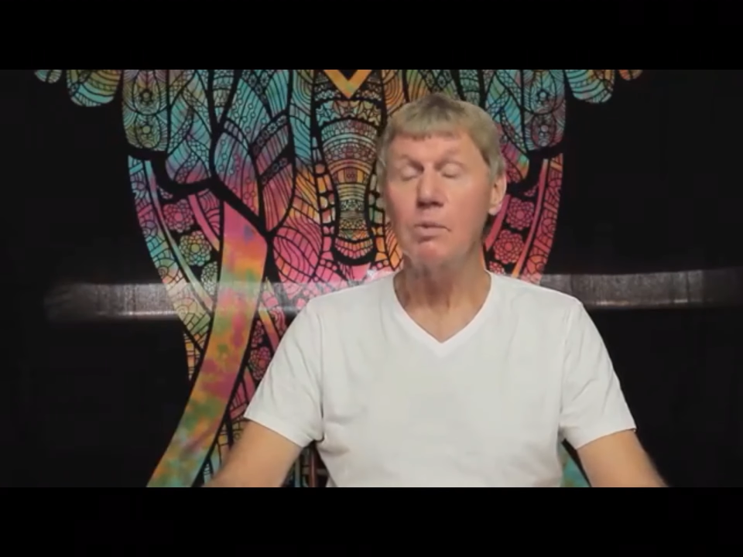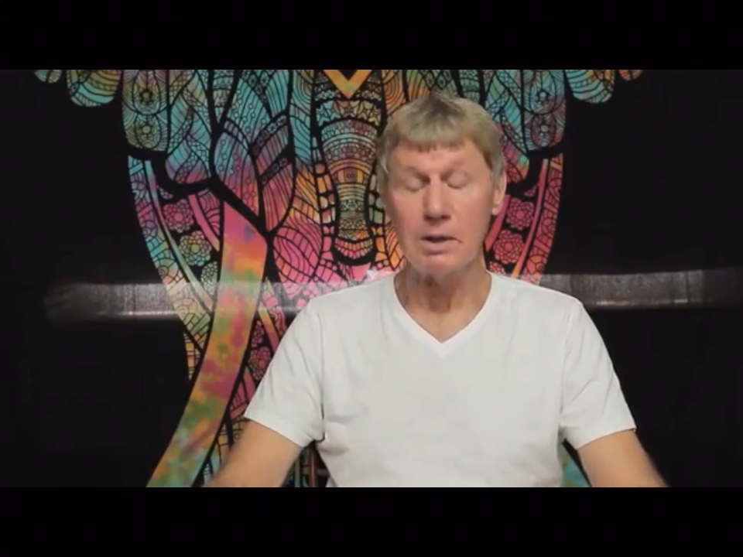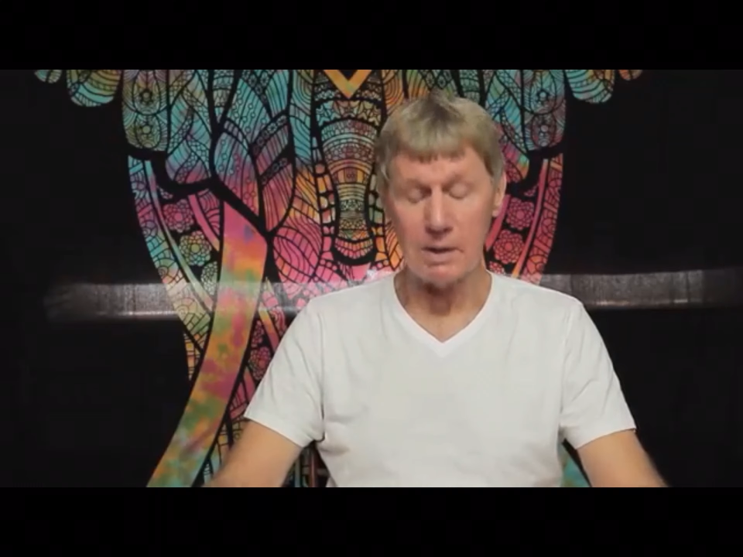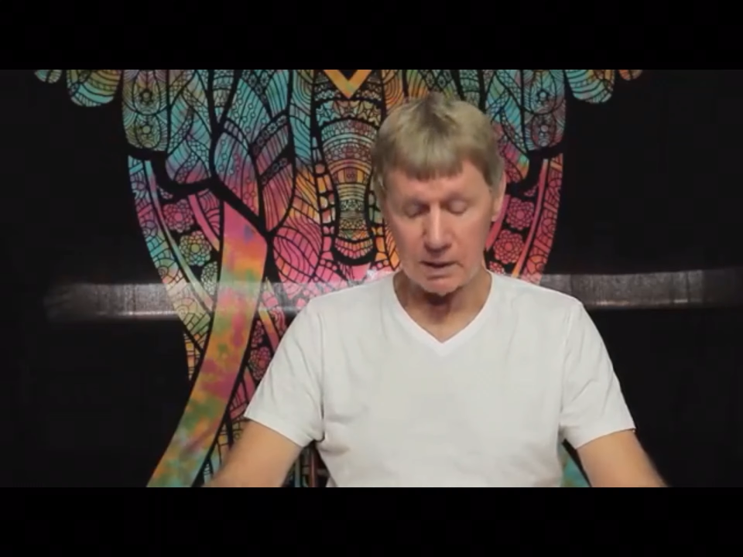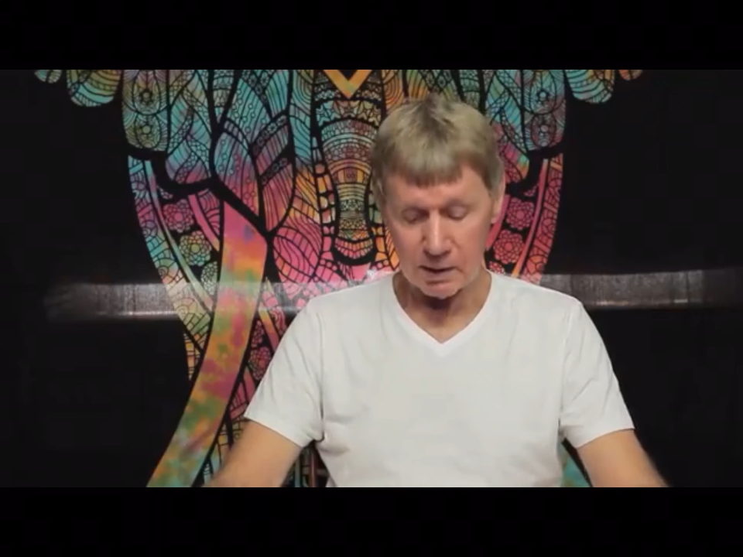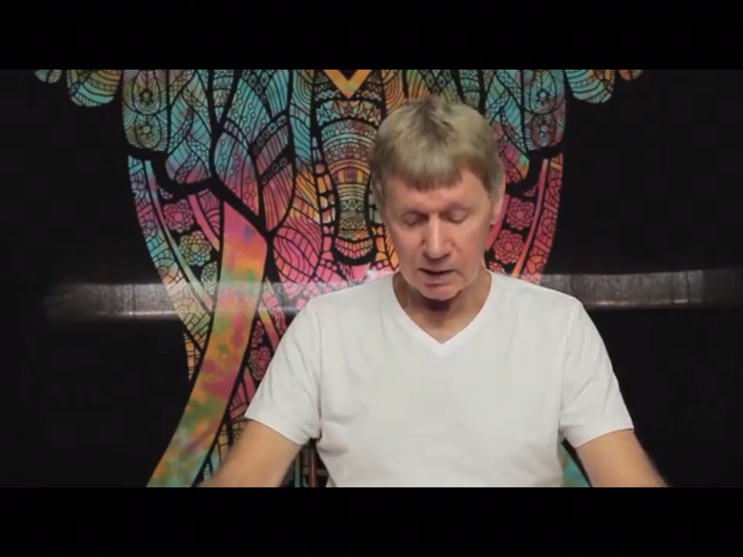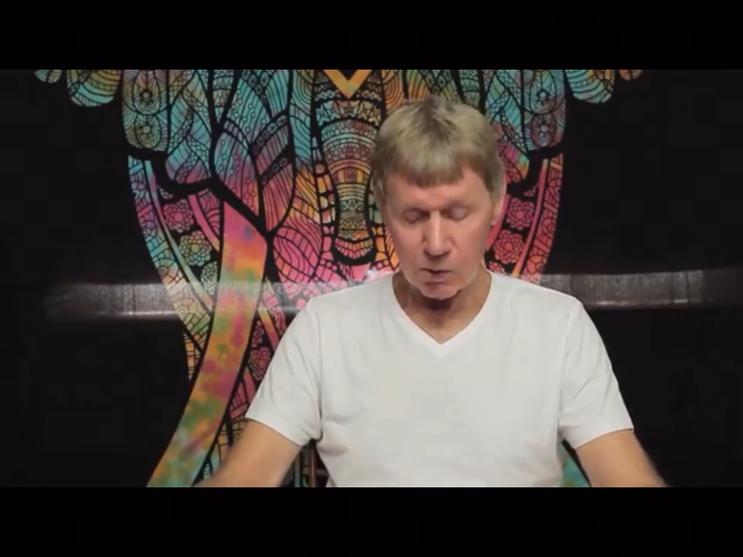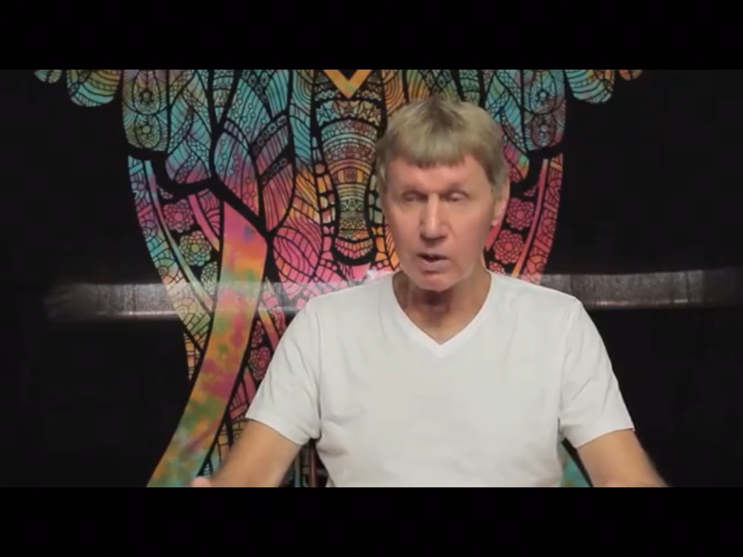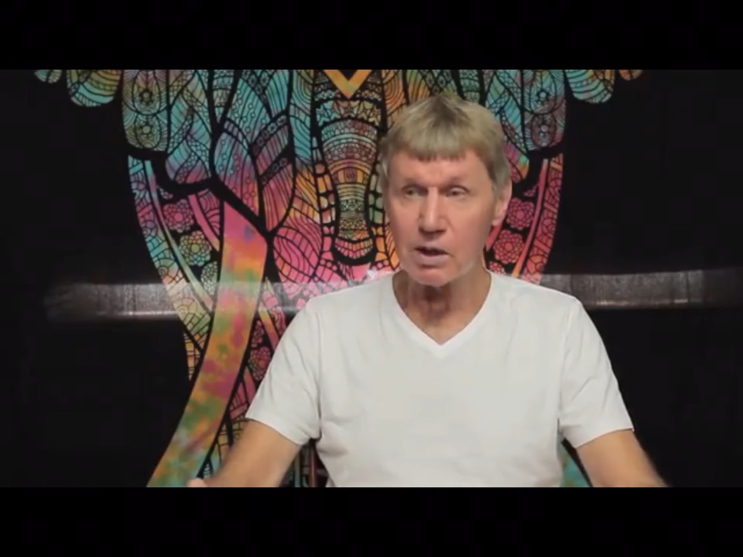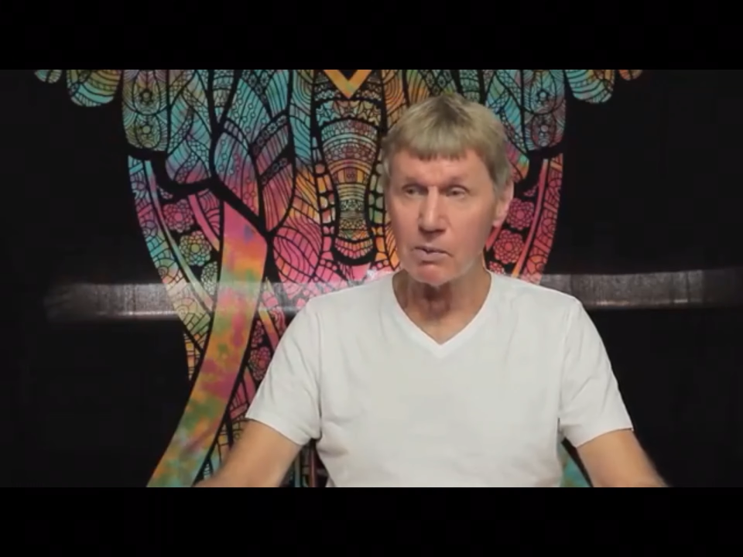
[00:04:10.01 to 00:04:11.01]
But
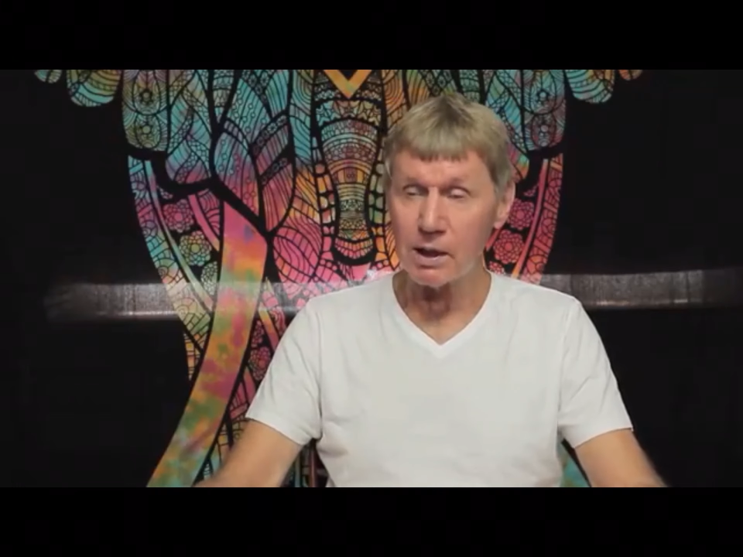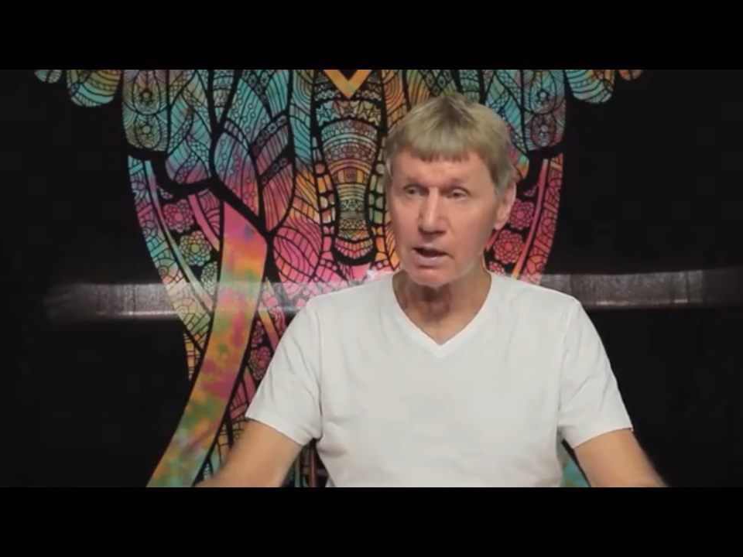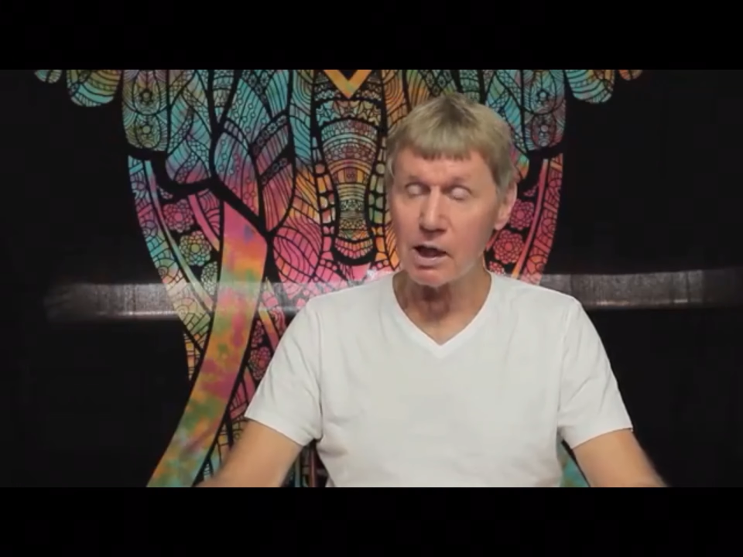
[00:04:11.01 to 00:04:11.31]
technically where the money